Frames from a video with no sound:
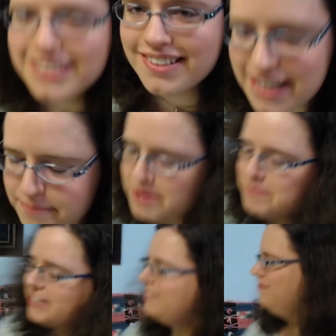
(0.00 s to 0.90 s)
Give me a
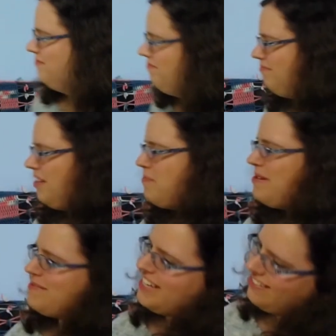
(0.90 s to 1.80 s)
minute. Give me a
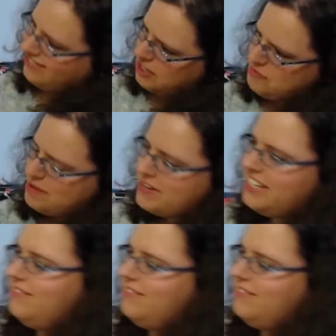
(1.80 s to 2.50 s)
minute. Give me a minute.